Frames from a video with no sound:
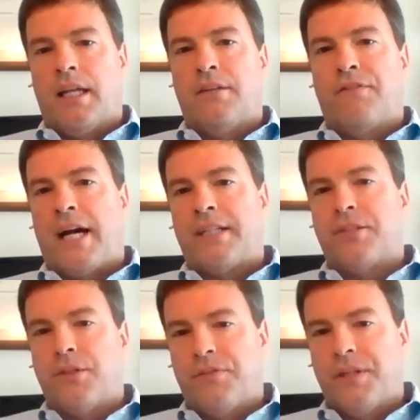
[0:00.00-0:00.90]
And the
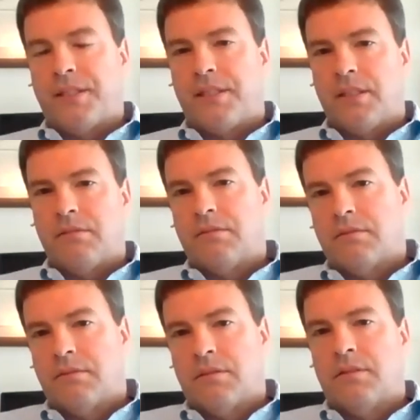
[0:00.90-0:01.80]
faster you fix it,
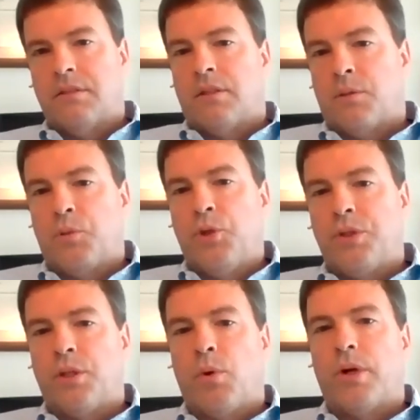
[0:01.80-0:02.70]

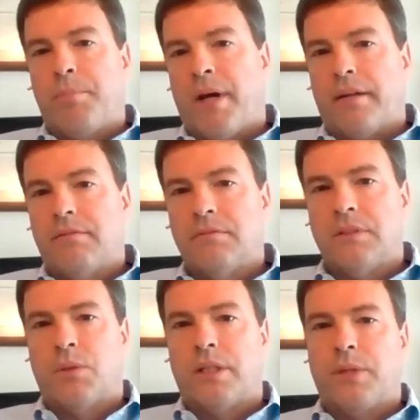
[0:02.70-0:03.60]
usually the more you pay,
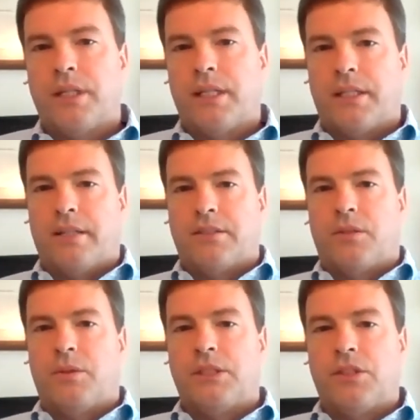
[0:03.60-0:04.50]
is really what it gets down
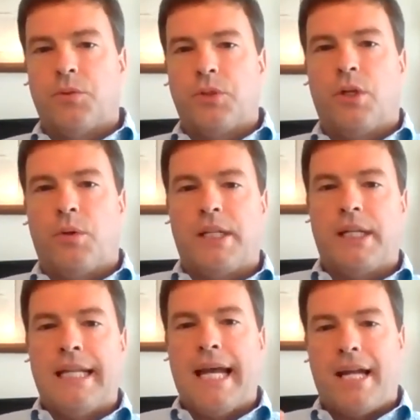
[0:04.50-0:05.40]
to. And so,
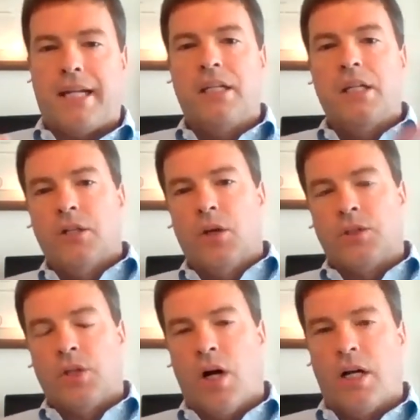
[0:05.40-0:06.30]
and that
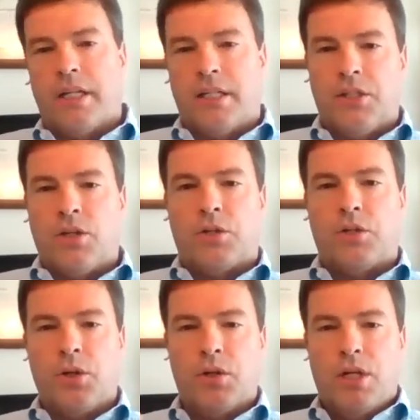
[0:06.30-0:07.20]
goes on, and,
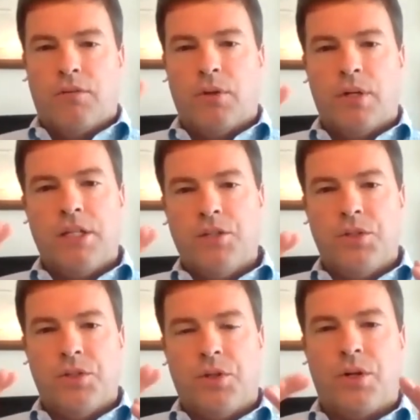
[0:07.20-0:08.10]
you're an end
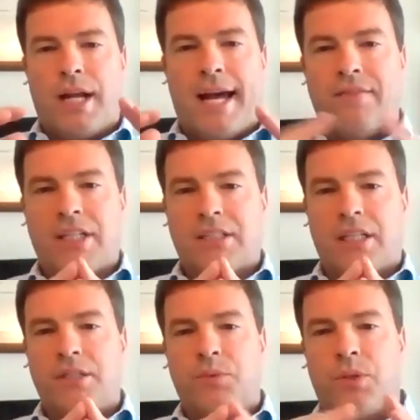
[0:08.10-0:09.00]
user, you're going to have
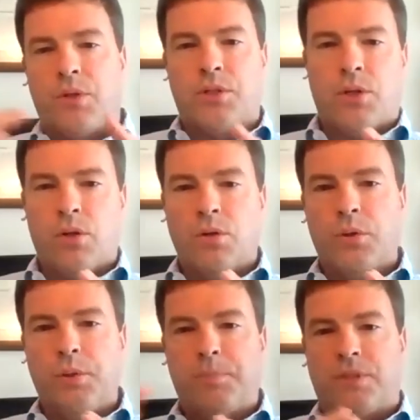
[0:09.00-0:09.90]
SLAs with your internal
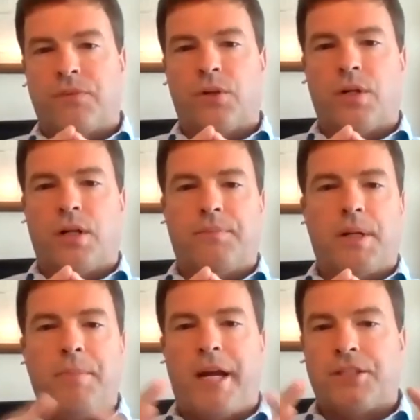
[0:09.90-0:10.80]
groups. If you're a
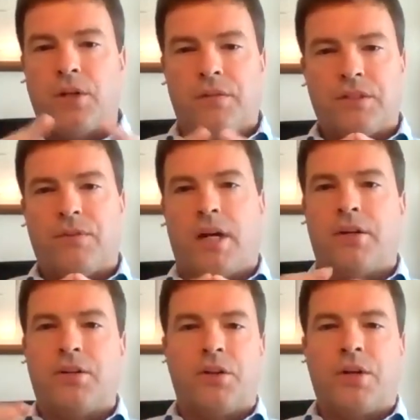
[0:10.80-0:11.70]
managed service
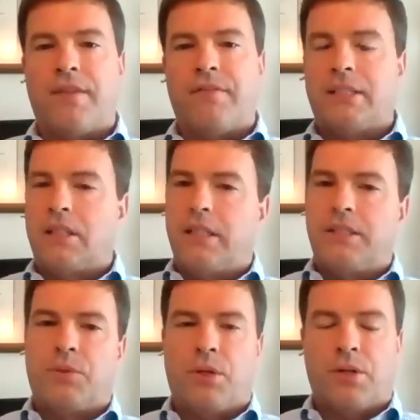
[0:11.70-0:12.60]
provider, you're going to have
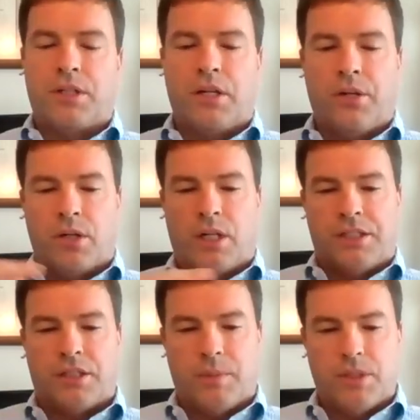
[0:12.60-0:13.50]
SLAs with your
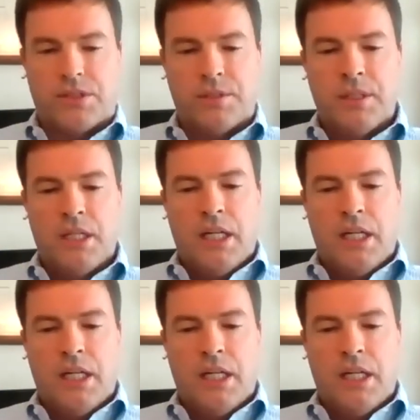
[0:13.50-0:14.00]
customers.